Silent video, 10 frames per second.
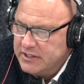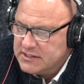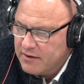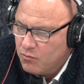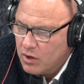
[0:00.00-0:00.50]
We
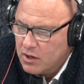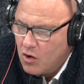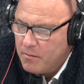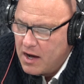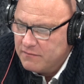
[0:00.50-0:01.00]
just have one
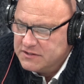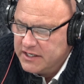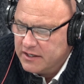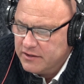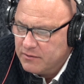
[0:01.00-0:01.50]
home office
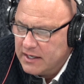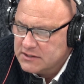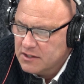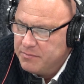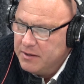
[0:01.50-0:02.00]
here, and the
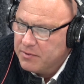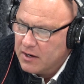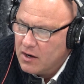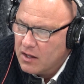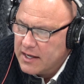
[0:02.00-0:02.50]
rest of the people
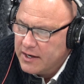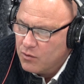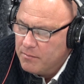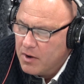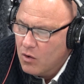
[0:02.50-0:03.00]
are all kind of
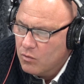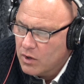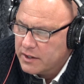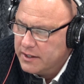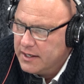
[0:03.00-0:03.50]
remote,
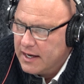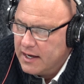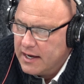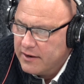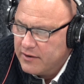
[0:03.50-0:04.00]
working
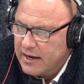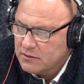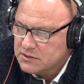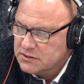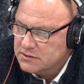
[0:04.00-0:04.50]
out of their
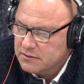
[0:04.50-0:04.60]
houses.